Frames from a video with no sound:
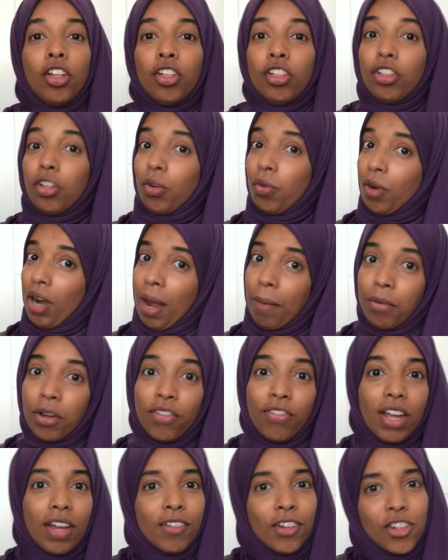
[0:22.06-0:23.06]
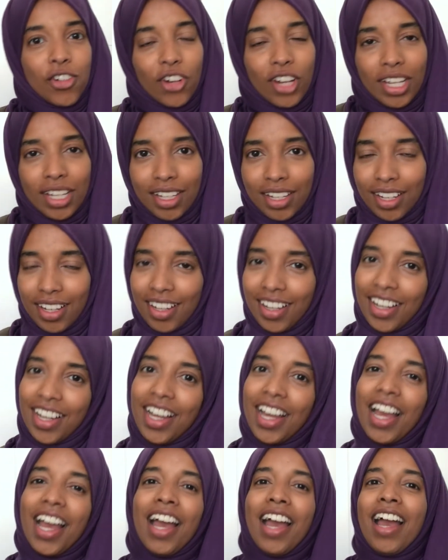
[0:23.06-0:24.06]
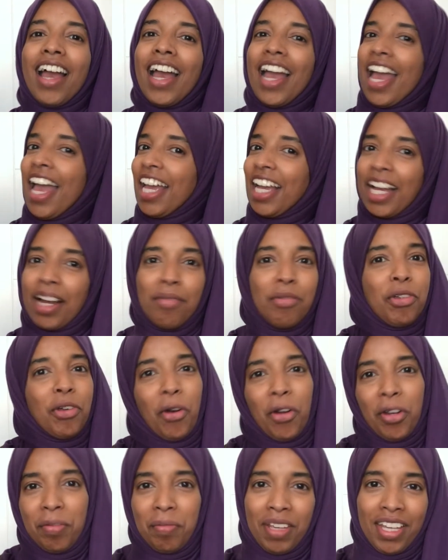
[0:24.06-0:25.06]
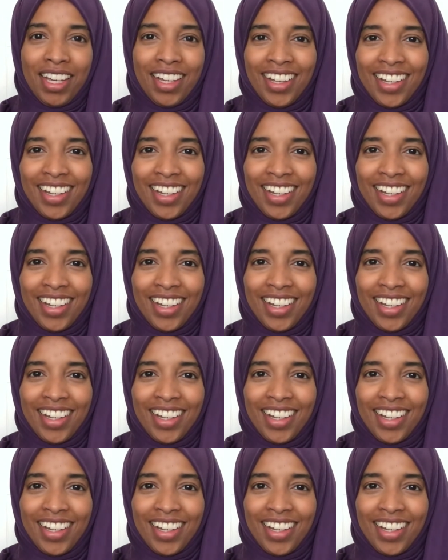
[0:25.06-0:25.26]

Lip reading: So grab your favorite drink and come join me.